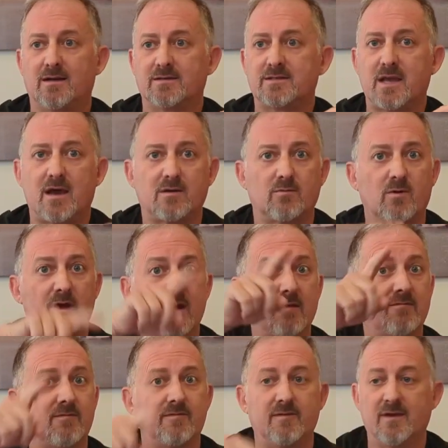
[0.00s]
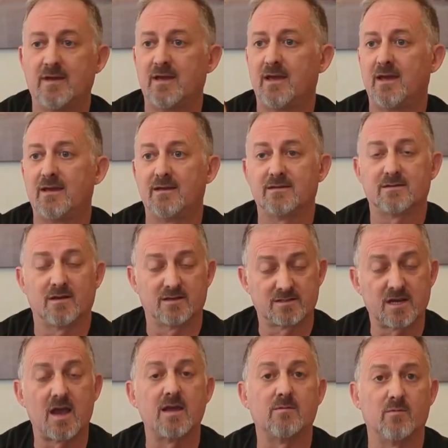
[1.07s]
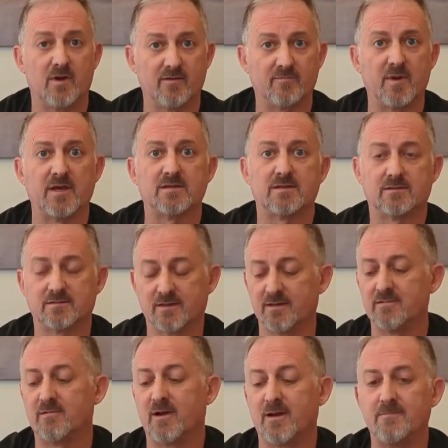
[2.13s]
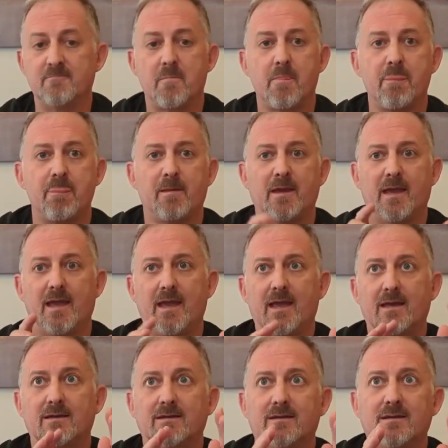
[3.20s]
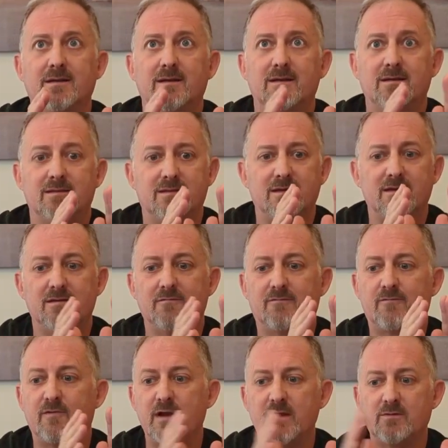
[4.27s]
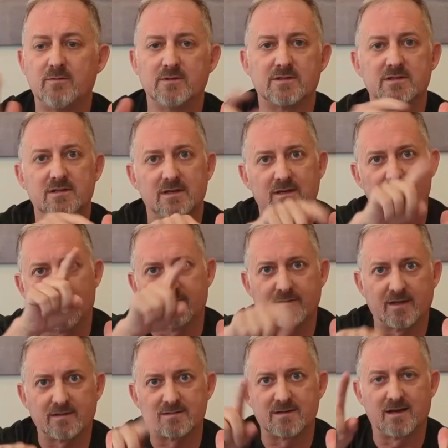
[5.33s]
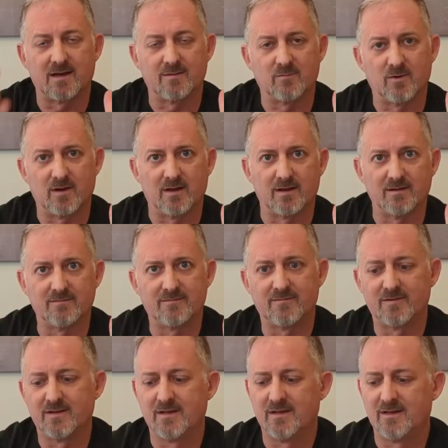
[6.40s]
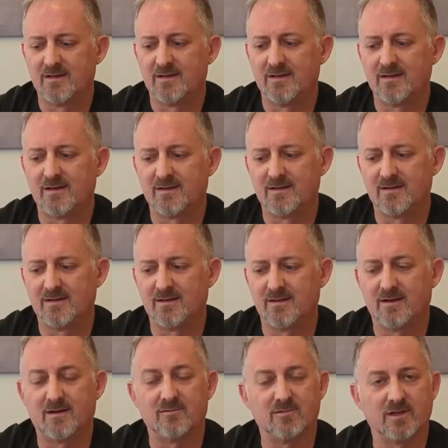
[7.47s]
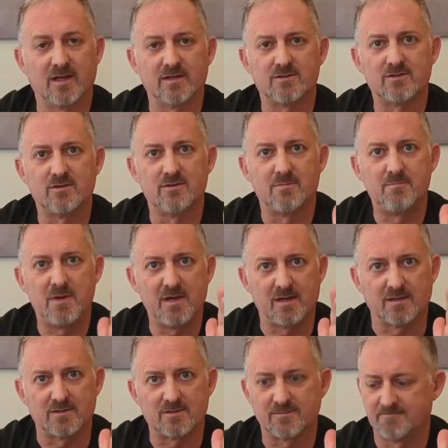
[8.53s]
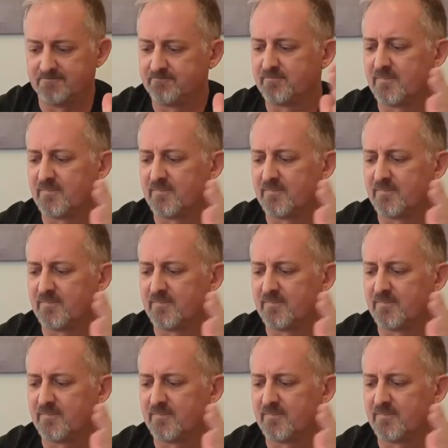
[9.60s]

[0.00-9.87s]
sound wave is a sine wave basically, right? And the frequency of that sine wave relates to the pitch.